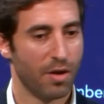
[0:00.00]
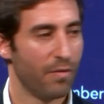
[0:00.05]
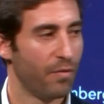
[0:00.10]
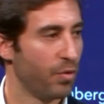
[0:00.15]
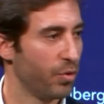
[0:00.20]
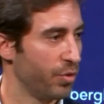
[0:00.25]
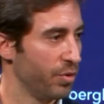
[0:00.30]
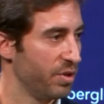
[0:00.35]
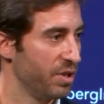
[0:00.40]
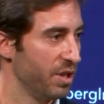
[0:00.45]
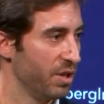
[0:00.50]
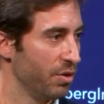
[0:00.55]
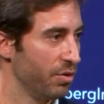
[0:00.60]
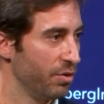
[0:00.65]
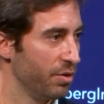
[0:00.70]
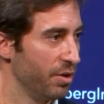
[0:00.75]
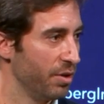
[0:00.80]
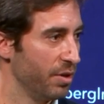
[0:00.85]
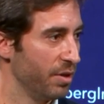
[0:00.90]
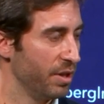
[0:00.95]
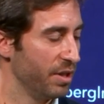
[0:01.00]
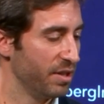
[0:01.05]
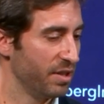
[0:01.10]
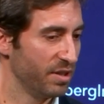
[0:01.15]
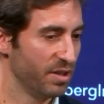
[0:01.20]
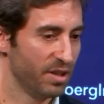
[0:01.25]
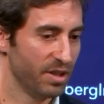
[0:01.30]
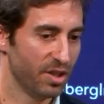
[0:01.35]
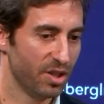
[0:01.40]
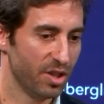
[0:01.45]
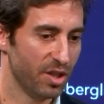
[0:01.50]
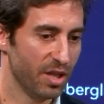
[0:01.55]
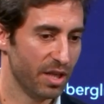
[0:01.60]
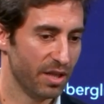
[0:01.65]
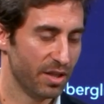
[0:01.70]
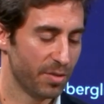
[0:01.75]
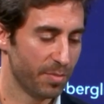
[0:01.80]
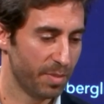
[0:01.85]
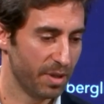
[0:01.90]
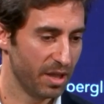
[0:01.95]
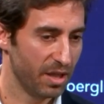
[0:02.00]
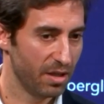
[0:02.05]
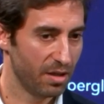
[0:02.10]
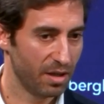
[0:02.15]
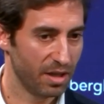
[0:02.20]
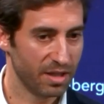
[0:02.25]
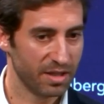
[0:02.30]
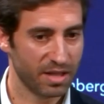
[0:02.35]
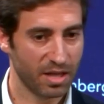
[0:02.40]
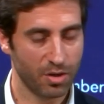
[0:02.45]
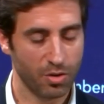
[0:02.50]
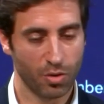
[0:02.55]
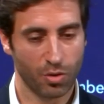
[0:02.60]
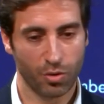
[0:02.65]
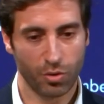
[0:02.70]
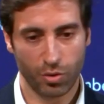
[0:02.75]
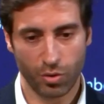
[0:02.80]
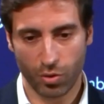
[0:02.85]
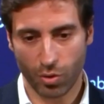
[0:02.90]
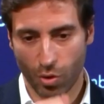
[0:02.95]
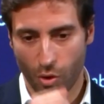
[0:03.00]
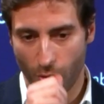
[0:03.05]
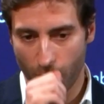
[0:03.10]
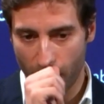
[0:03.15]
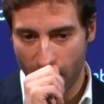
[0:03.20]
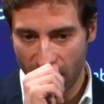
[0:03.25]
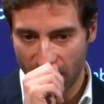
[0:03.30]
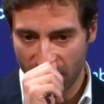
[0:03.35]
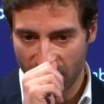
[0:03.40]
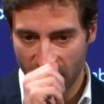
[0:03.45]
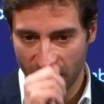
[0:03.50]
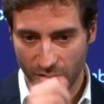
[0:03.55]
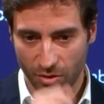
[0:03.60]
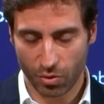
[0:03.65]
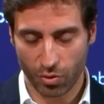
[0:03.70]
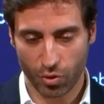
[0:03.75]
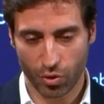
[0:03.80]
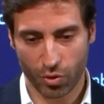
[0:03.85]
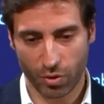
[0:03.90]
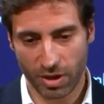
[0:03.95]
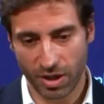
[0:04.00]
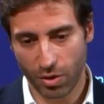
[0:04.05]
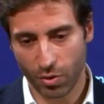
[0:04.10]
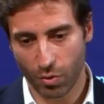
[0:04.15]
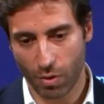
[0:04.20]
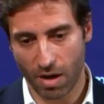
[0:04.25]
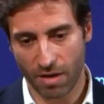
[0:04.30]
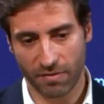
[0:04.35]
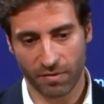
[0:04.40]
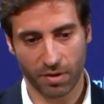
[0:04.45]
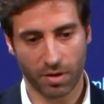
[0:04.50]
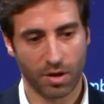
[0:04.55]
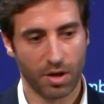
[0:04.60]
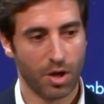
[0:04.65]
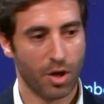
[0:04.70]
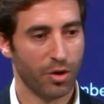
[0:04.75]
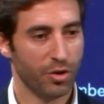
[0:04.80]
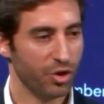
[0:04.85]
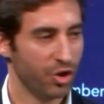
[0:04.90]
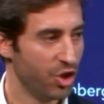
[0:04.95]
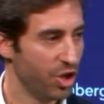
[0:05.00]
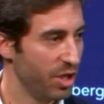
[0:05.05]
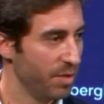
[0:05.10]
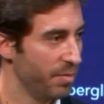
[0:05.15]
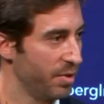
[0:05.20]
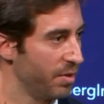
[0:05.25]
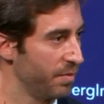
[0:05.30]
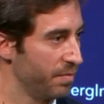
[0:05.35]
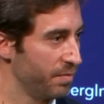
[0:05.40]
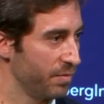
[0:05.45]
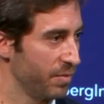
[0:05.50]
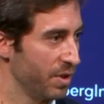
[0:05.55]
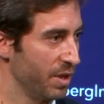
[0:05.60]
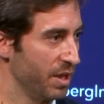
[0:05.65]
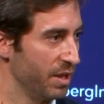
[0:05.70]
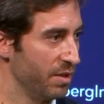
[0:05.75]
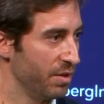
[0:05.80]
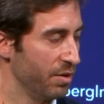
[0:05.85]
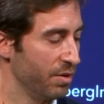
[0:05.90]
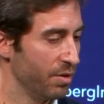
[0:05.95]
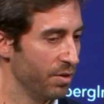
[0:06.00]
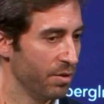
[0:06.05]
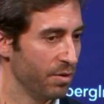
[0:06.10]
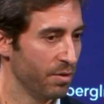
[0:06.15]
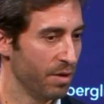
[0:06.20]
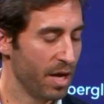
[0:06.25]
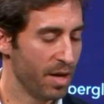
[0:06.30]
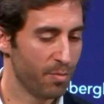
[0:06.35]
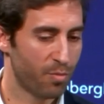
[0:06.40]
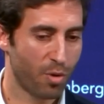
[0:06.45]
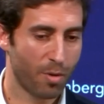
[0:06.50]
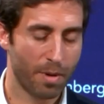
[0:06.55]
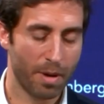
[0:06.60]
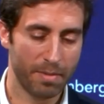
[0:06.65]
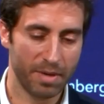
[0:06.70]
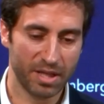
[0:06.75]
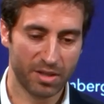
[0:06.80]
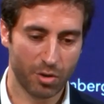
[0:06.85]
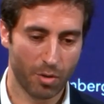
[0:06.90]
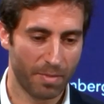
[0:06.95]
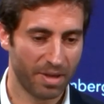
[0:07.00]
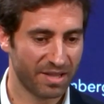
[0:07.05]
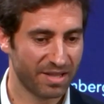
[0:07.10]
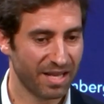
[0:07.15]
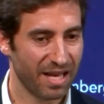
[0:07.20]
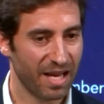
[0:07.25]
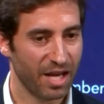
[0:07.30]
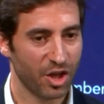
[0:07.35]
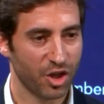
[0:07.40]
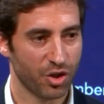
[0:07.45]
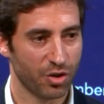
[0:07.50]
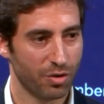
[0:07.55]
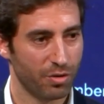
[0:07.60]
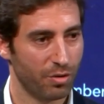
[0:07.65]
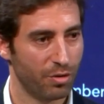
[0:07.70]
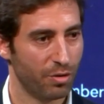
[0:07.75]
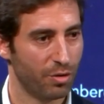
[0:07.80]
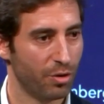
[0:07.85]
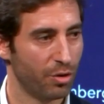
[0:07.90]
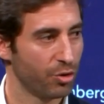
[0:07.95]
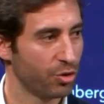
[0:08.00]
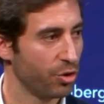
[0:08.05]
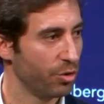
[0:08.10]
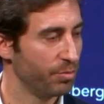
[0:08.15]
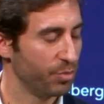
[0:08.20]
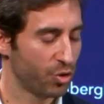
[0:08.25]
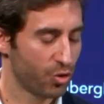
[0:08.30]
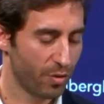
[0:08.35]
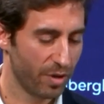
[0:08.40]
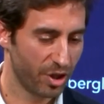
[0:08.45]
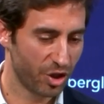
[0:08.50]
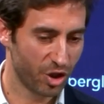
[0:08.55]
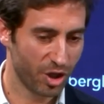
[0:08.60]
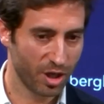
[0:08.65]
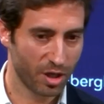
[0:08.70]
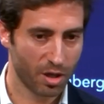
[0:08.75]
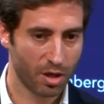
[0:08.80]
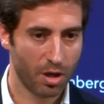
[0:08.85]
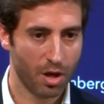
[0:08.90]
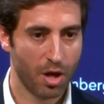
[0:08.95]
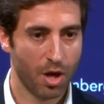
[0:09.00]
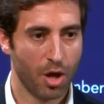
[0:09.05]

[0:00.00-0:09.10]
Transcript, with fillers: focusing on uh, intensity and speed. And then you, you come back and usually you have a gym and, uh, and probably some massage or, or some stretching.